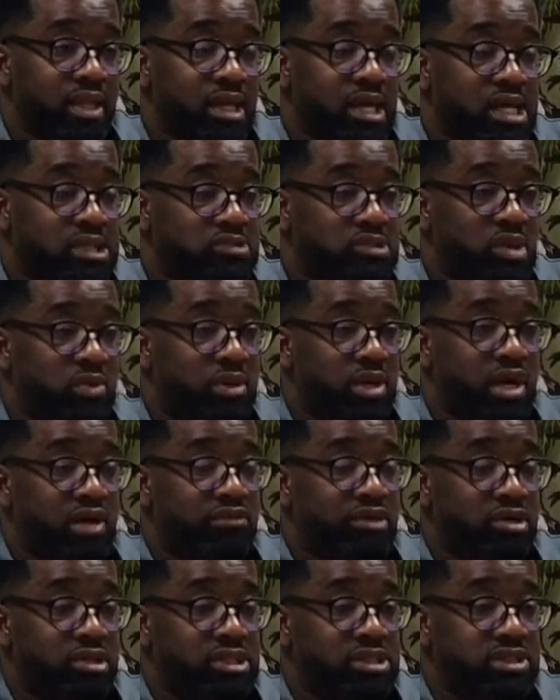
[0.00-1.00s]
That's why we
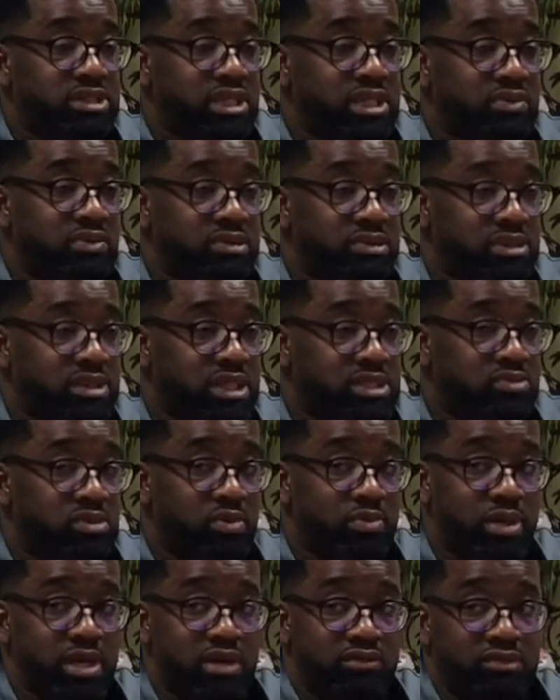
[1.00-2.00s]
have all these secrets and that's why
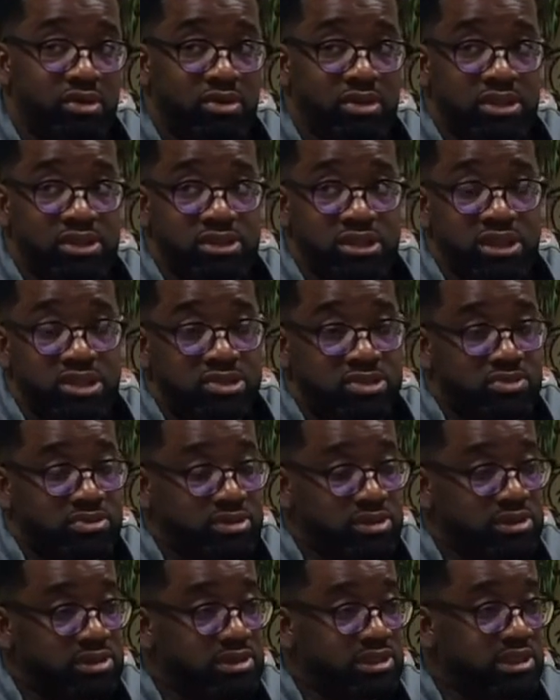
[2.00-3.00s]
we have all these
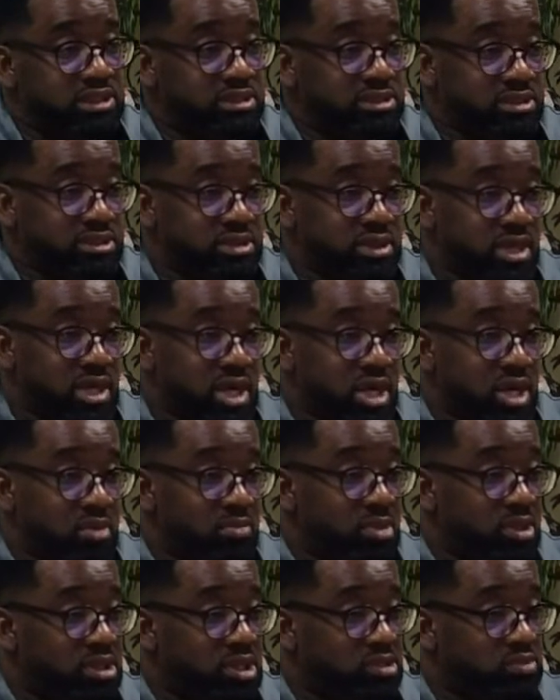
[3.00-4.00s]
issues and addictions
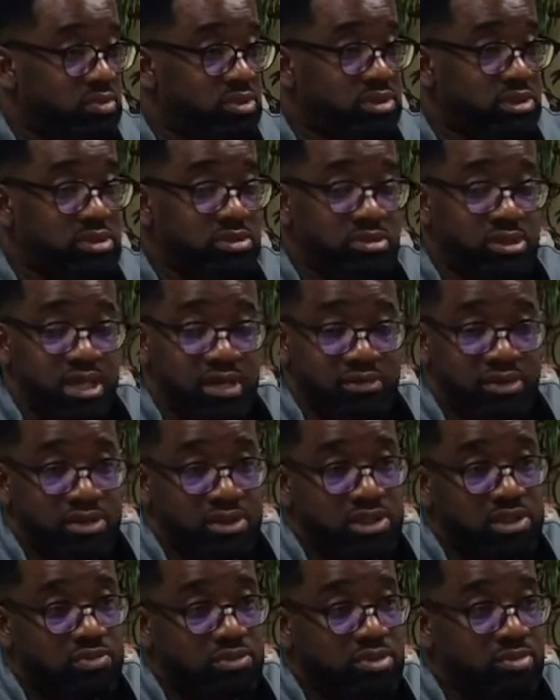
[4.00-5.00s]
because we're still going to have to
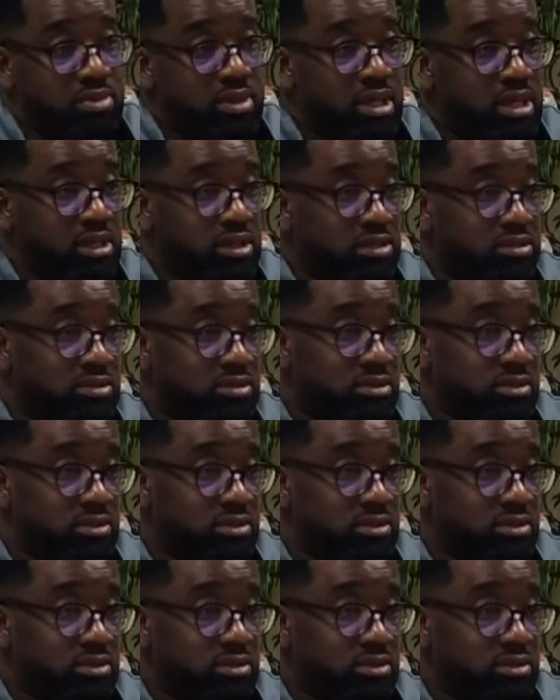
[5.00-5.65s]
deal with the pain.